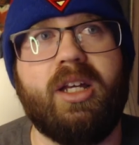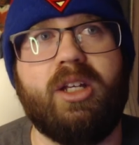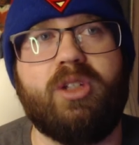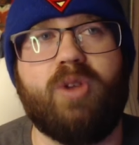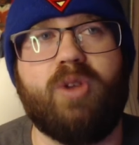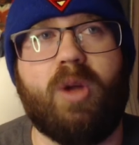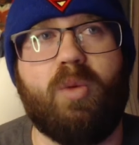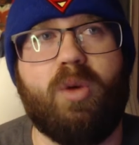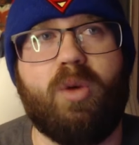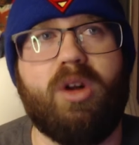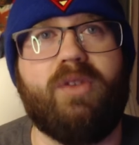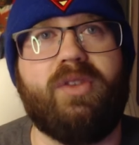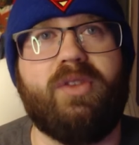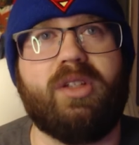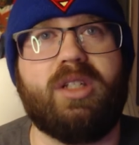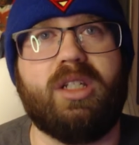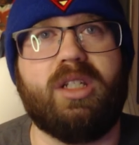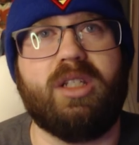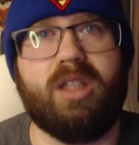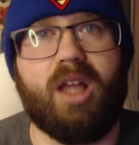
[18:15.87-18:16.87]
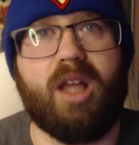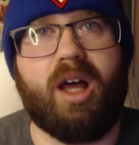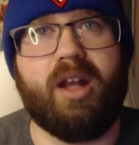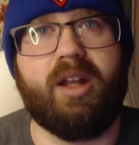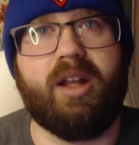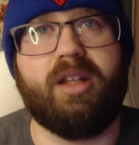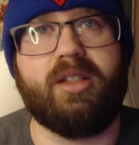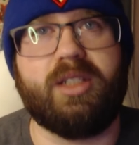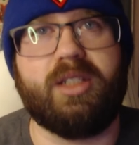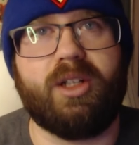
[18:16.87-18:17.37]
So I wonder if this is
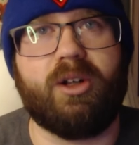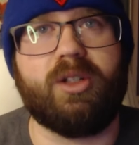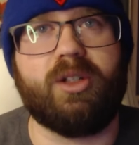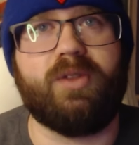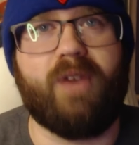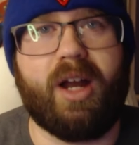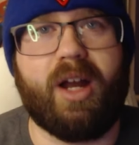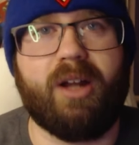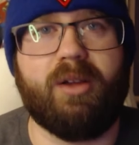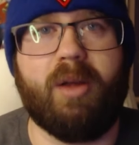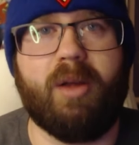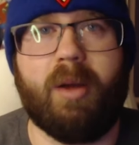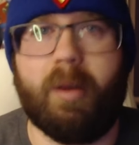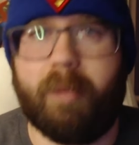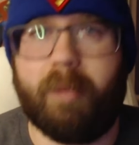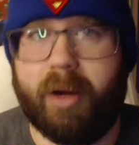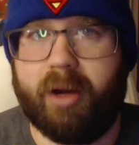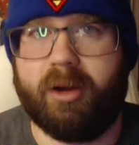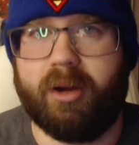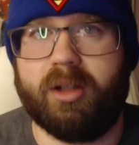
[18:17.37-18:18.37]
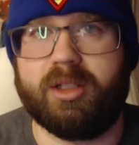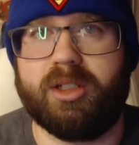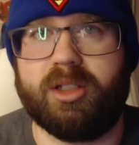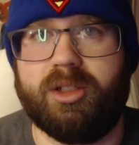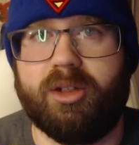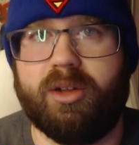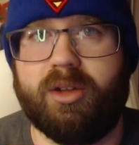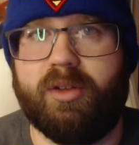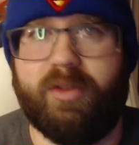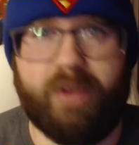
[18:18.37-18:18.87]
Lana and Sarah's final appearance
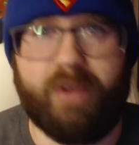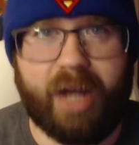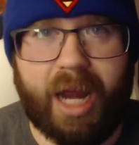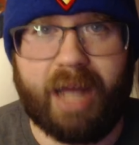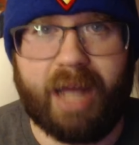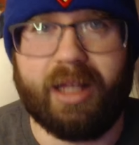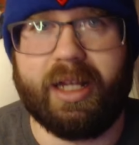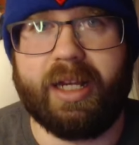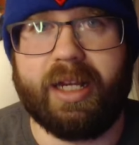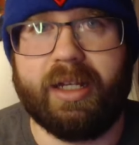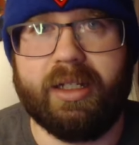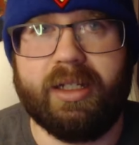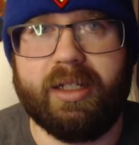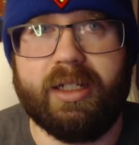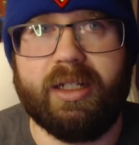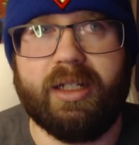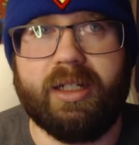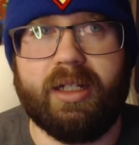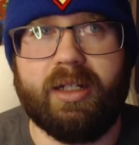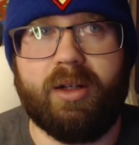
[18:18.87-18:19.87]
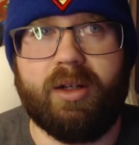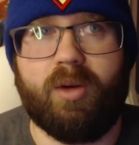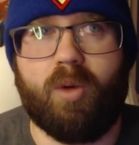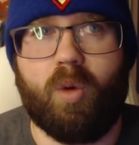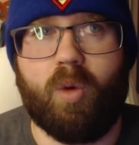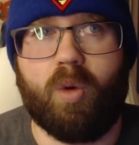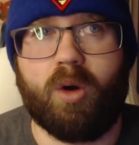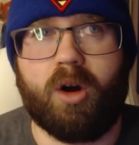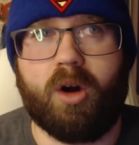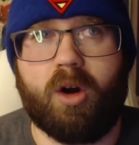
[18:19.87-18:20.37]
until the finale,
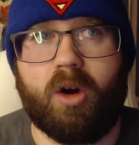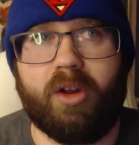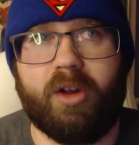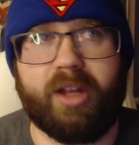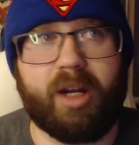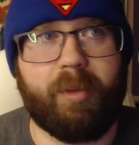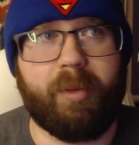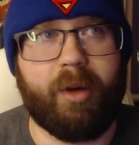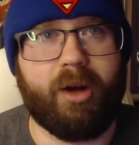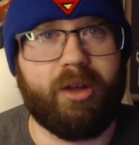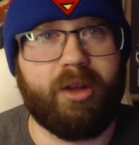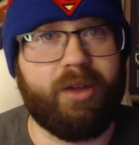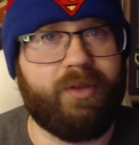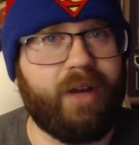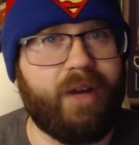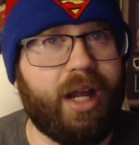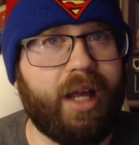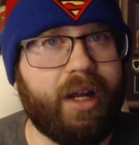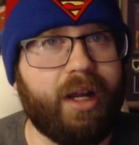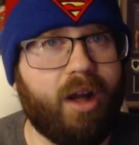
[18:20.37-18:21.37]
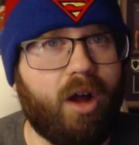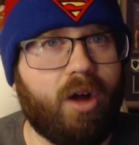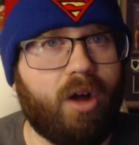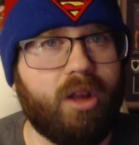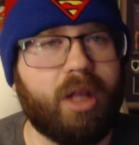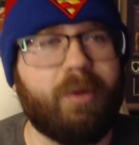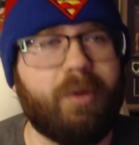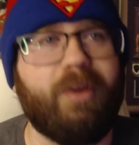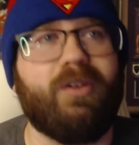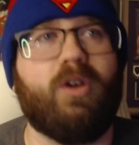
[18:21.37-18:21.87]
or are they going to appear in the finale at
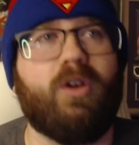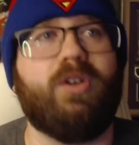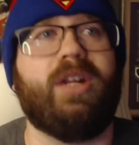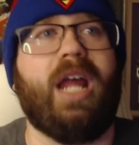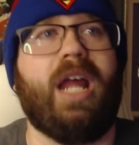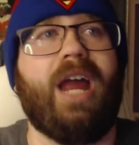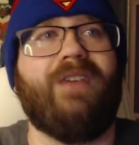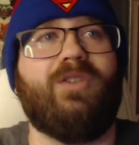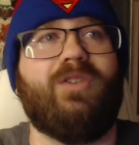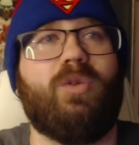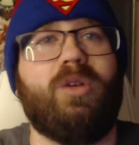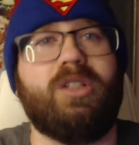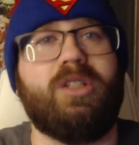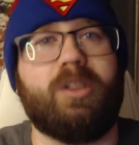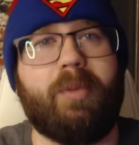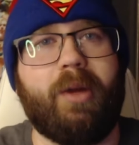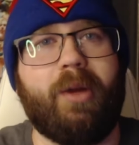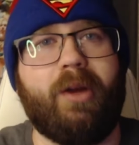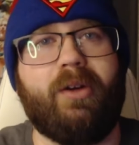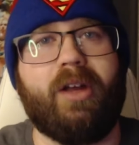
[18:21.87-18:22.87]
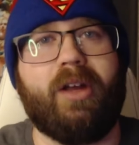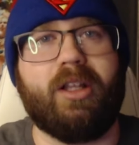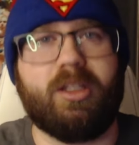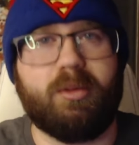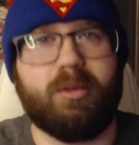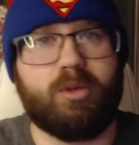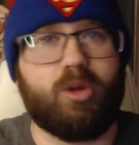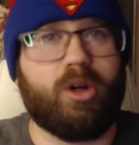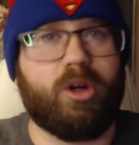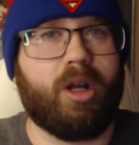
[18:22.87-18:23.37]
all? Like, we've heard that everyone's appearing in
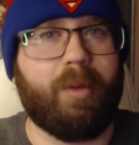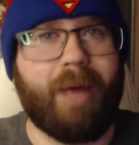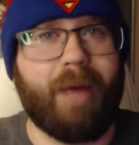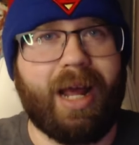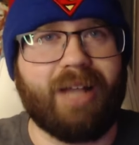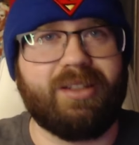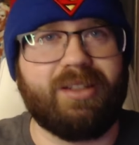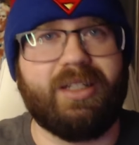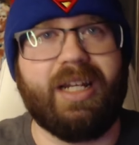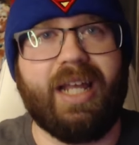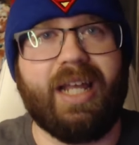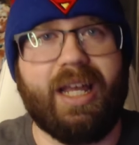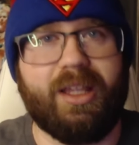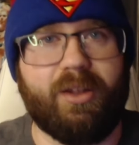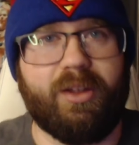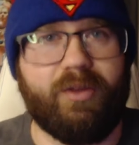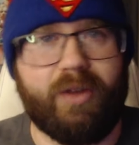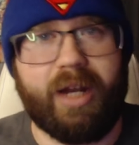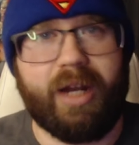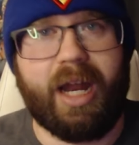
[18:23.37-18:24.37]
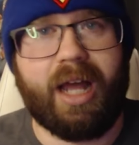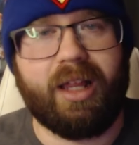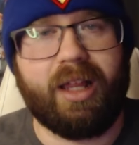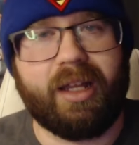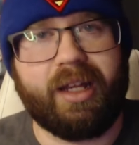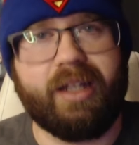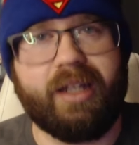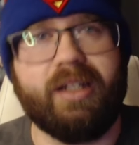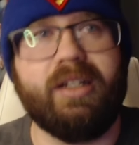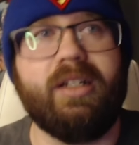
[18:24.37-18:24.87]
some sort of capacity in the
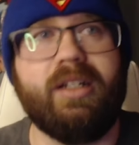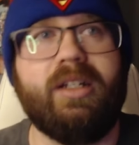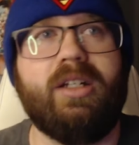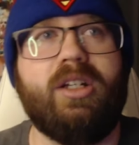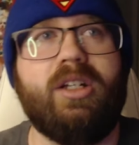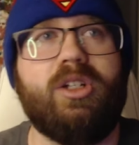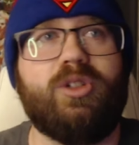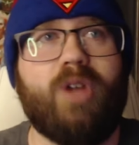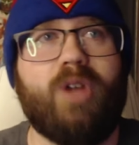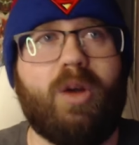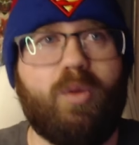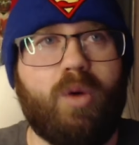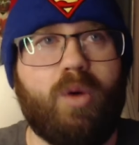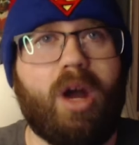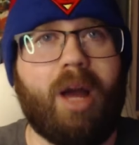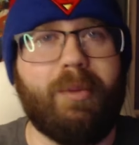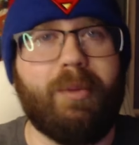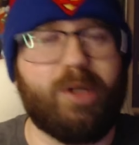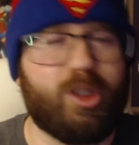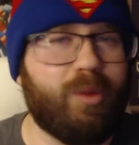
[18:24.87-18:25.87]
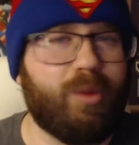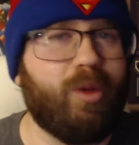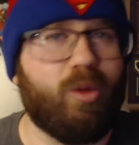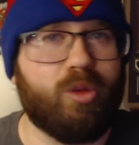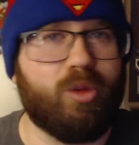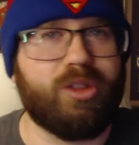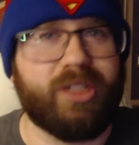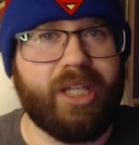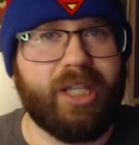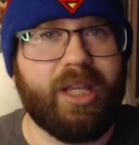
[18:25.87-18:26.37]
finale, so I'm assuming
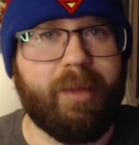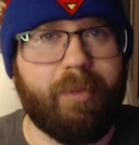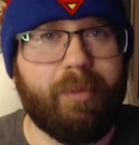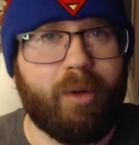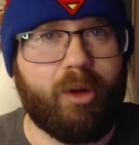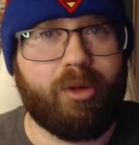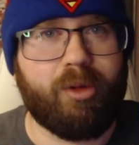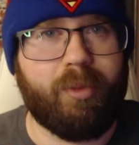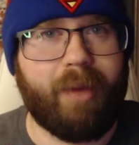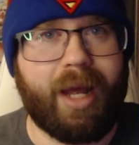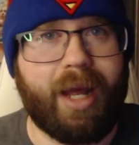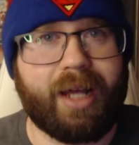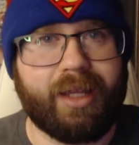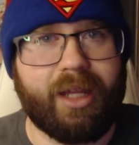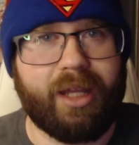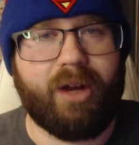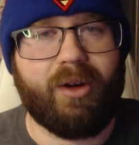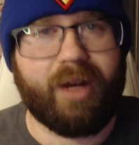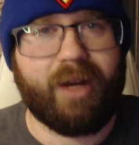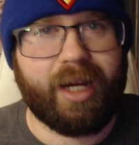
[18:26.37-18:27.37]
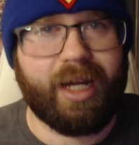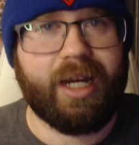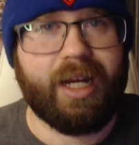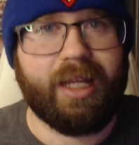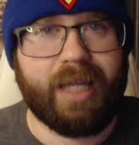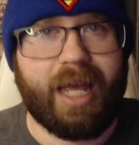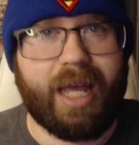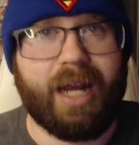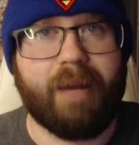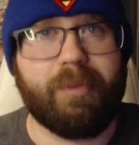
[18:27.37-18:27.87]
we'll see them both back there again
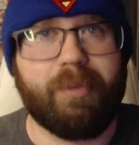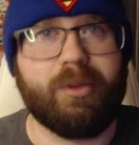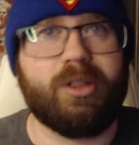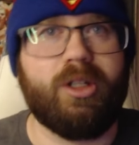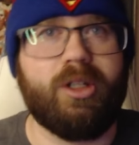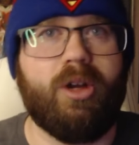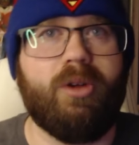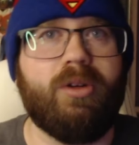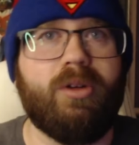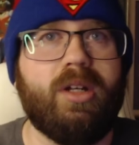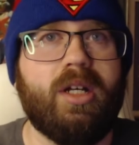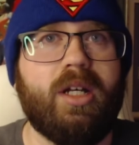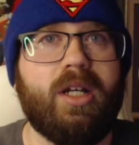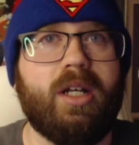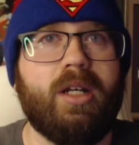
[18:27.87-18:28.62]
in that episode,